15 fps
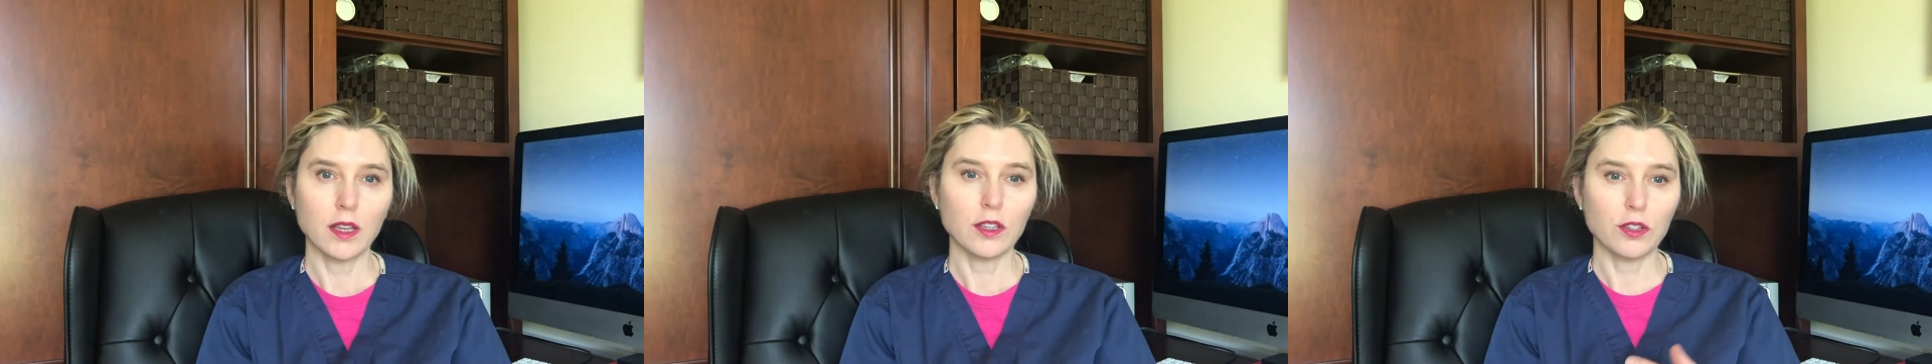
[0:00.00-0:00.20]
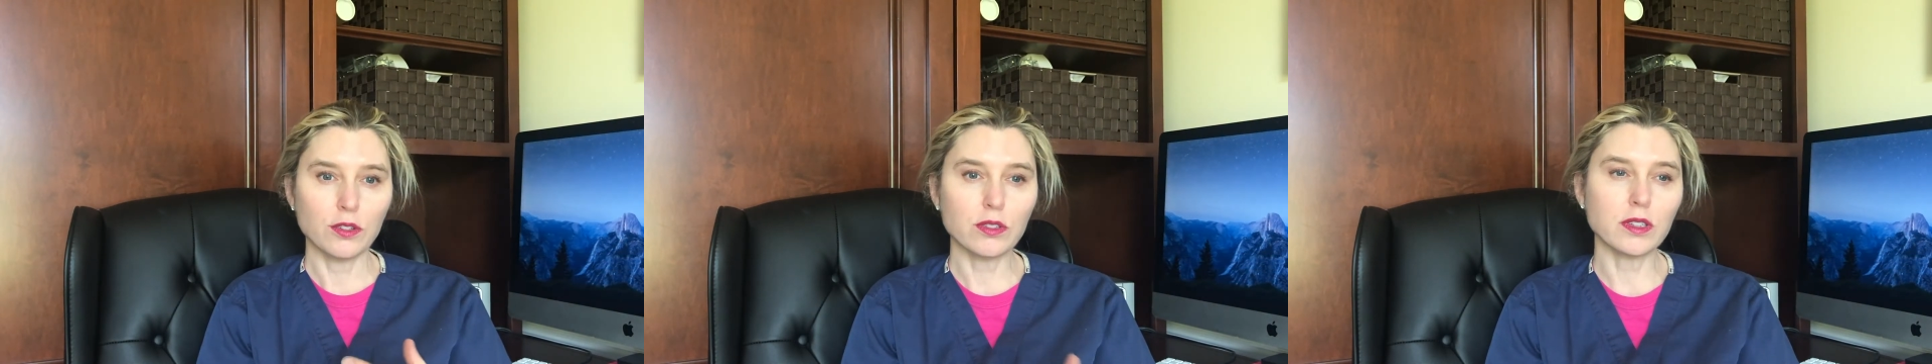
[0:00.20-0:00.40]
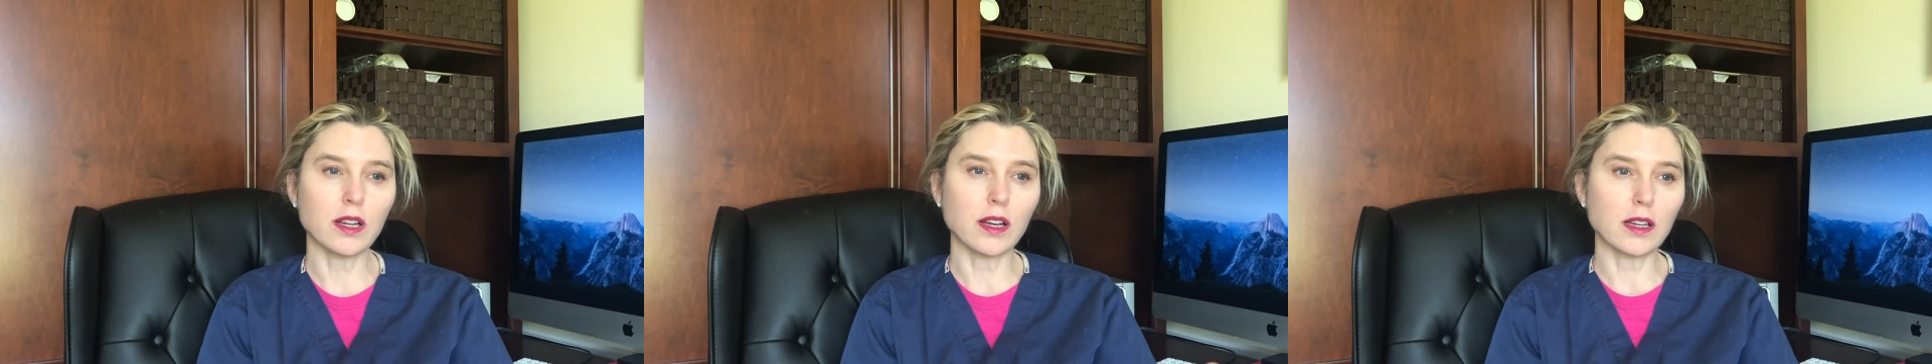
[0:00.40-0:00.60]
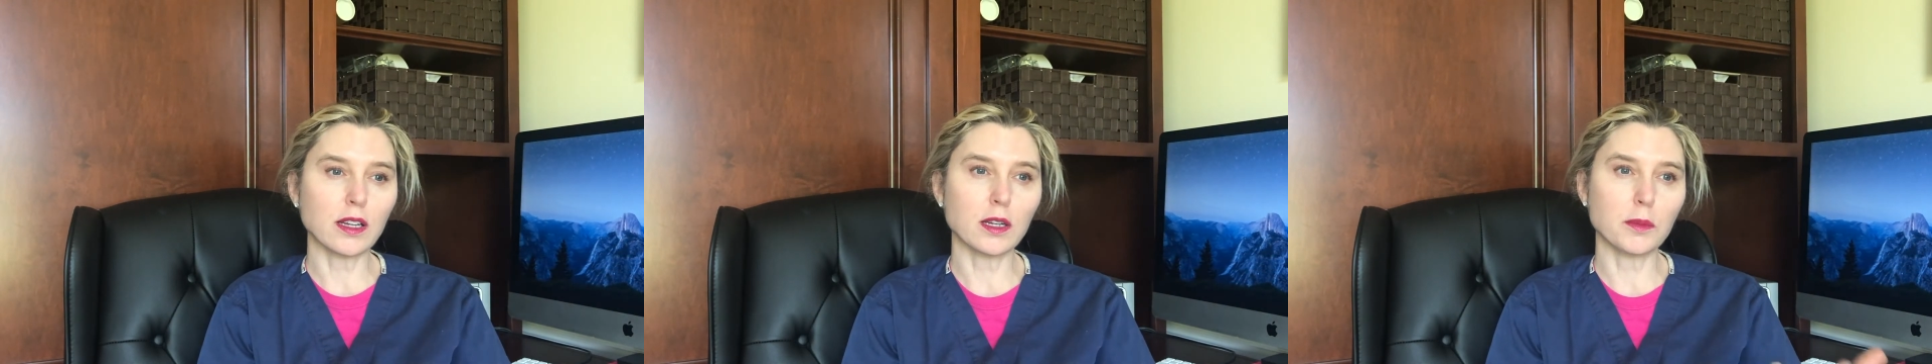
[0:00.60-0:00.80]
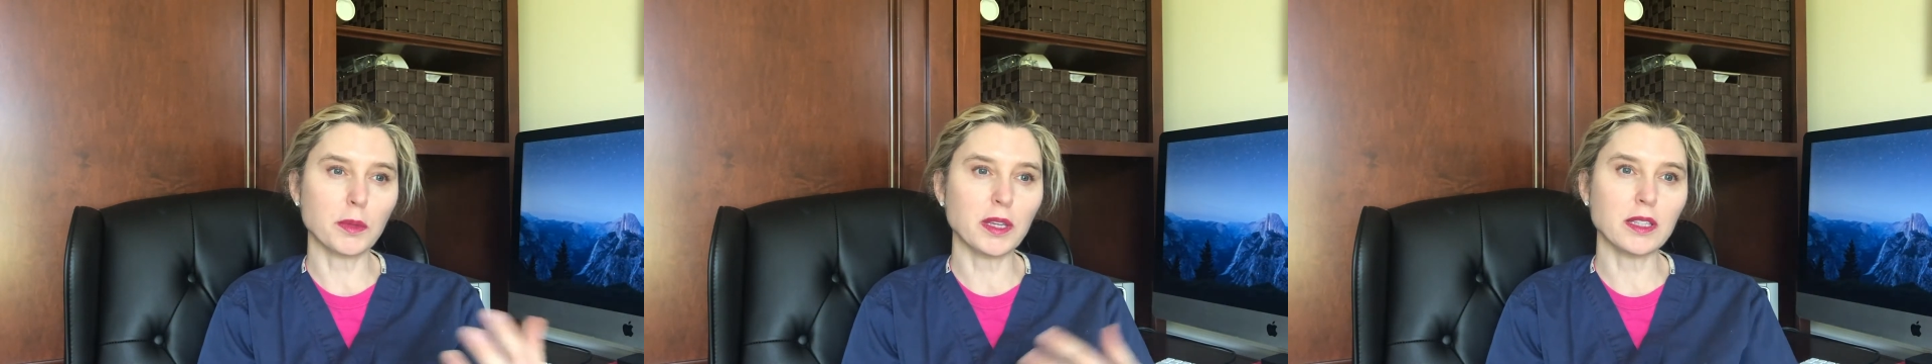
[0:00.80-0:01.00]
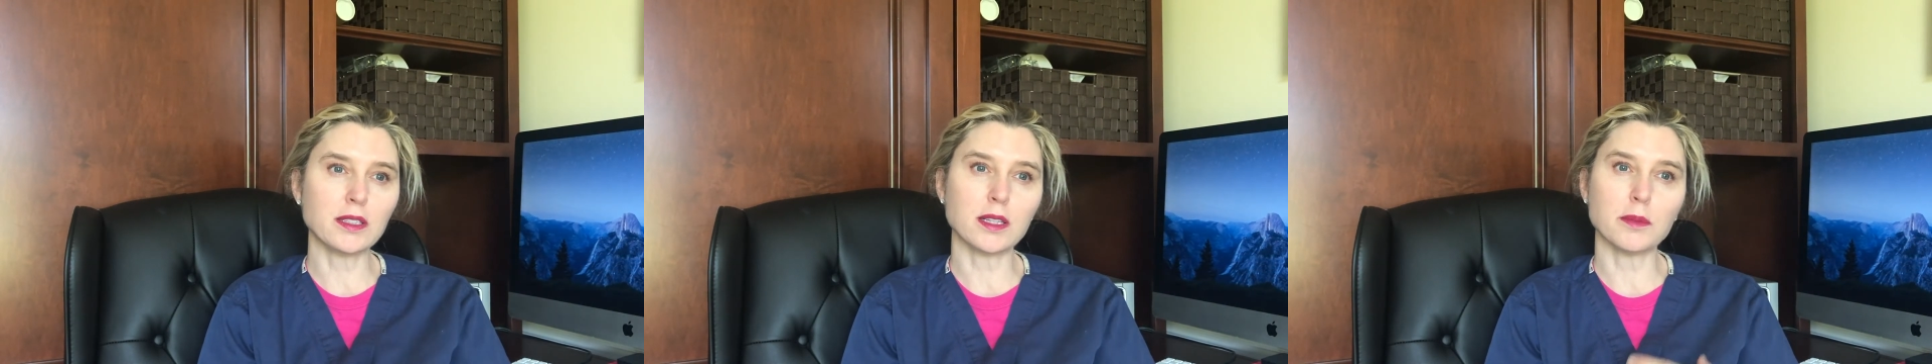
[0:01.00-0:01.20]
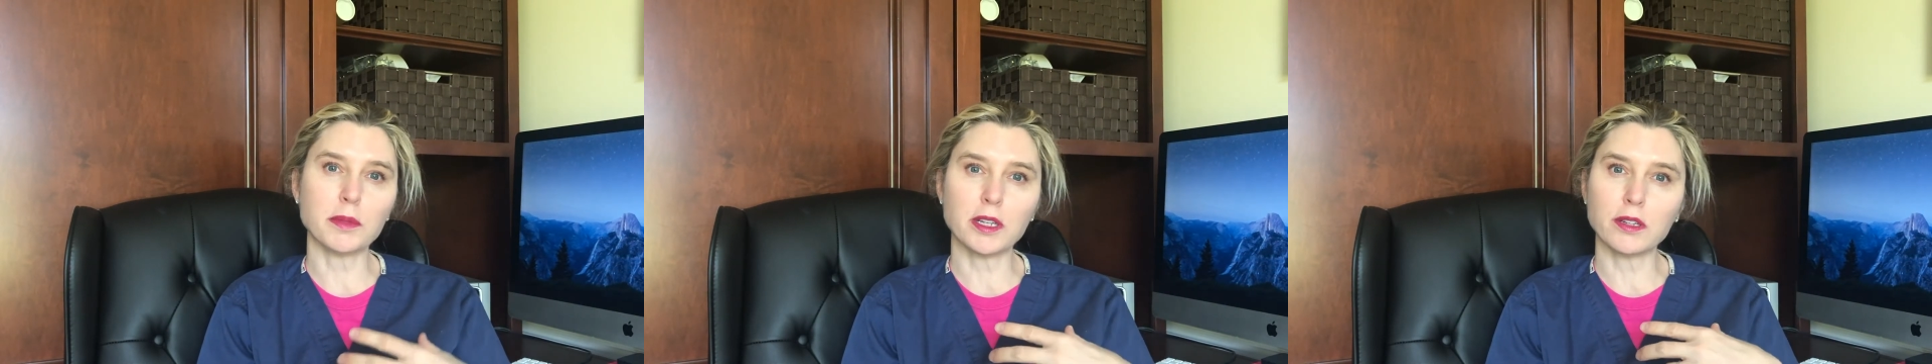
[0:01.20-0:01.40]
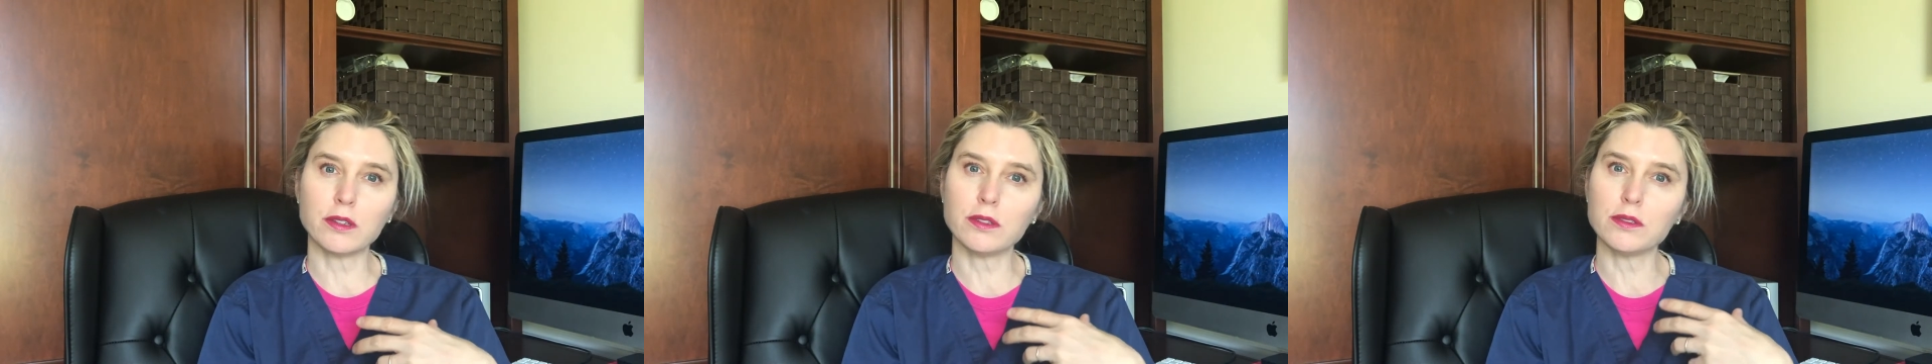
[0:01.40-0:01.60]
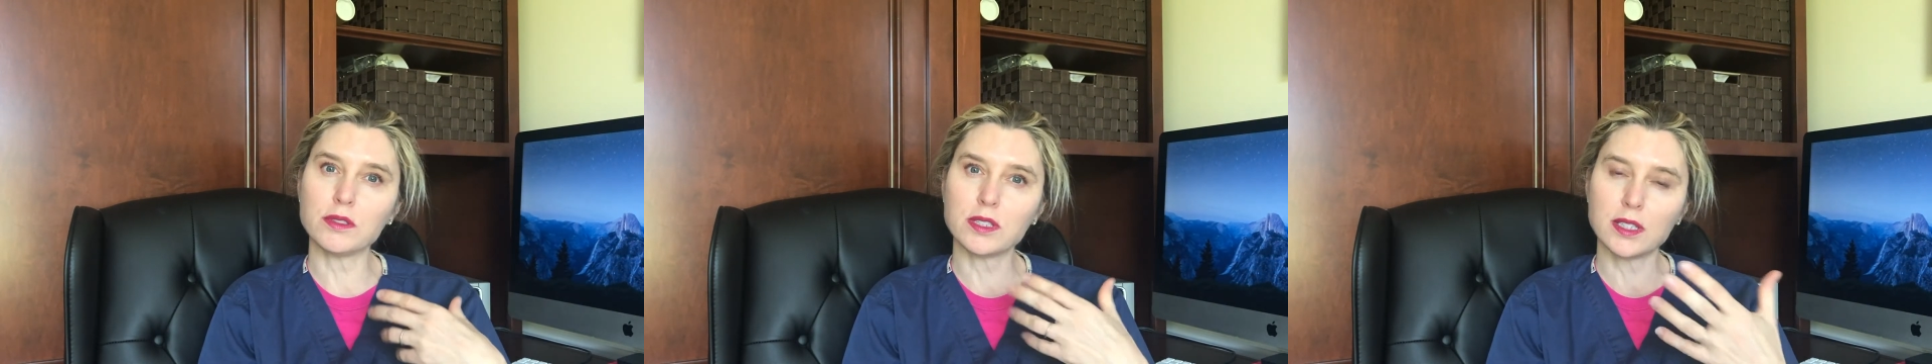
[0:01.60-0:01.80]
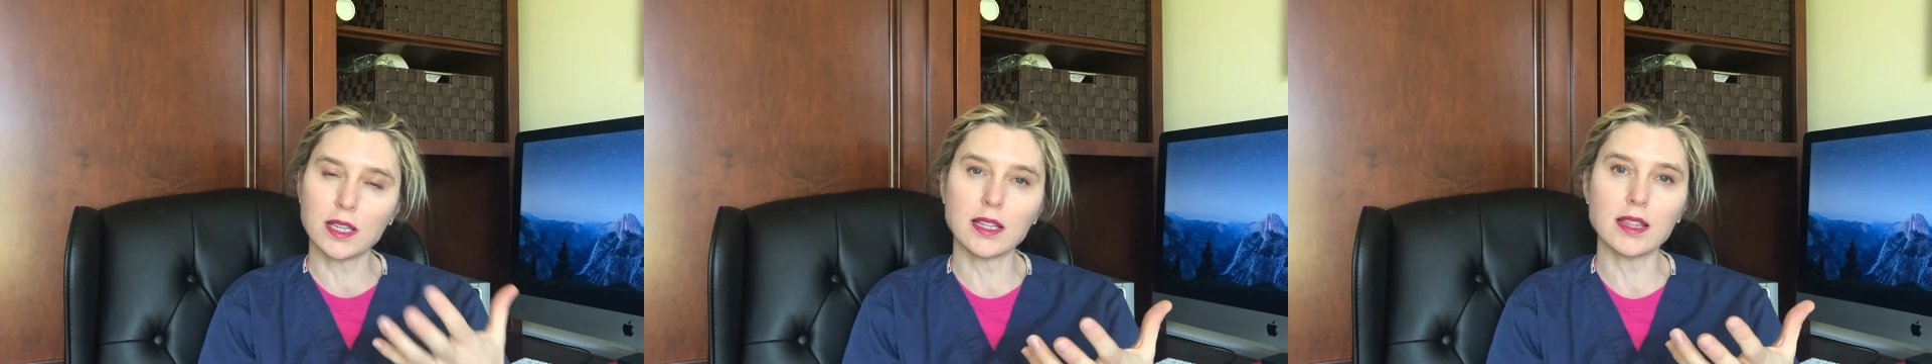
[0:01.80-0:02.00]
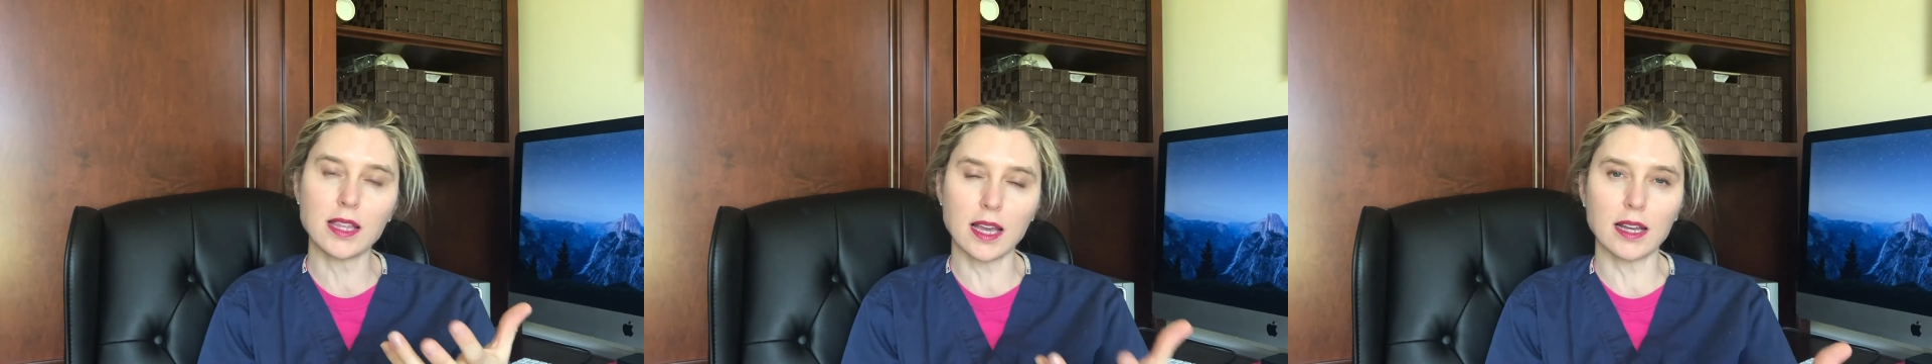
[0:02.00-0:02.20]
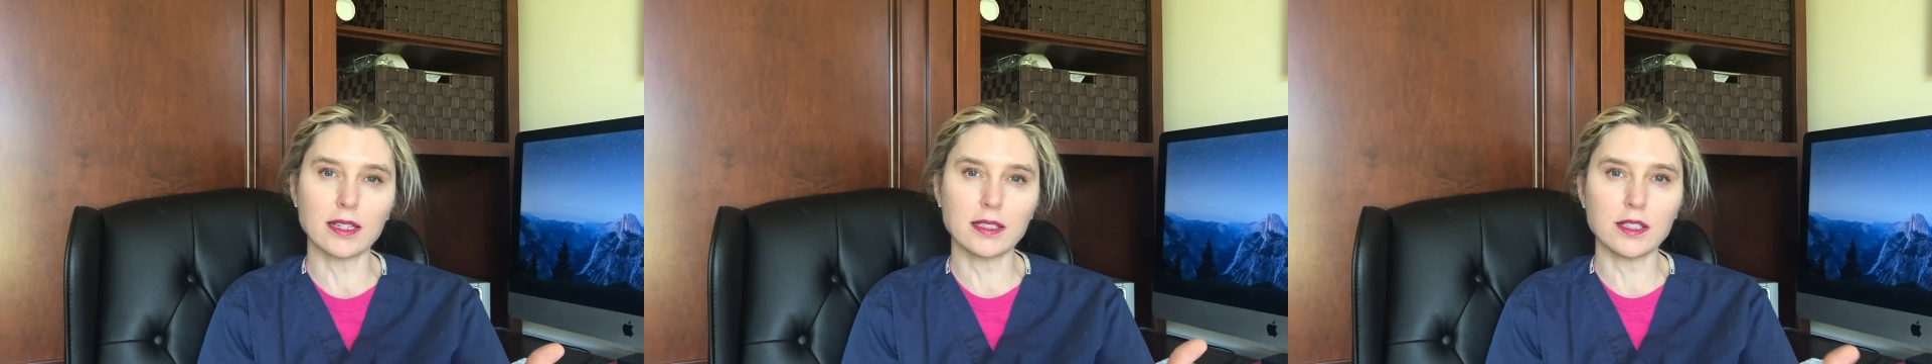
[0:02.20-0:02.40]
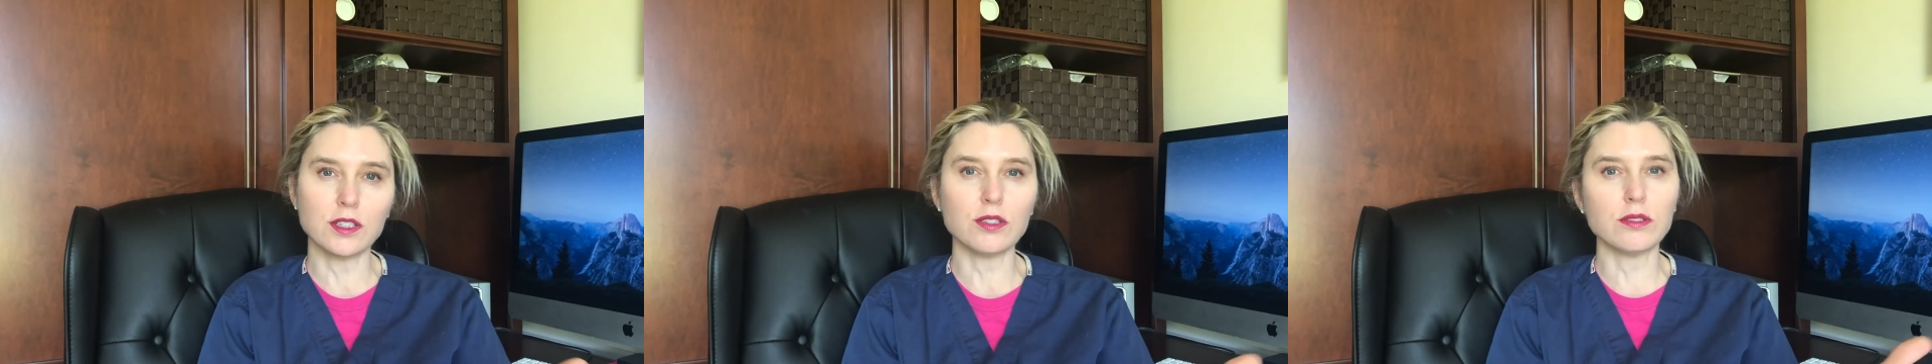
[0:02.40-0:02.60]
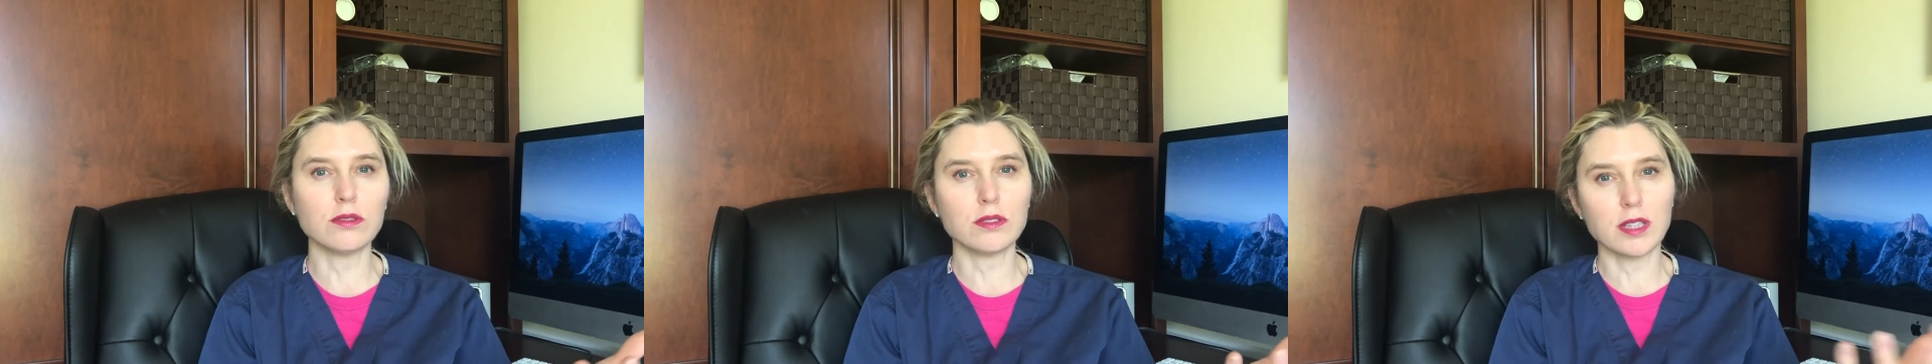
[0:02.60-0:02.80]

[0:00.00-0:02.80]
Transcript: You're not going to be somebody who is in the ICU